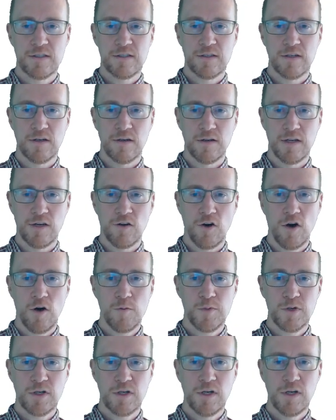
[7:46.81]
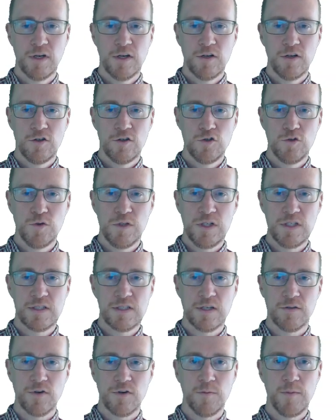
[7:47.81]
and a Hopper to these
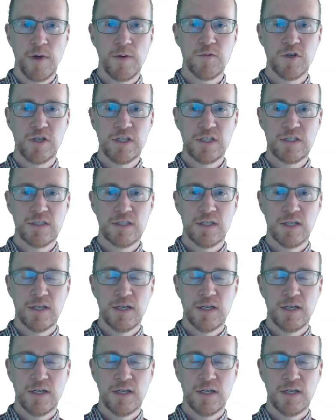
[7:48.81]
different memories,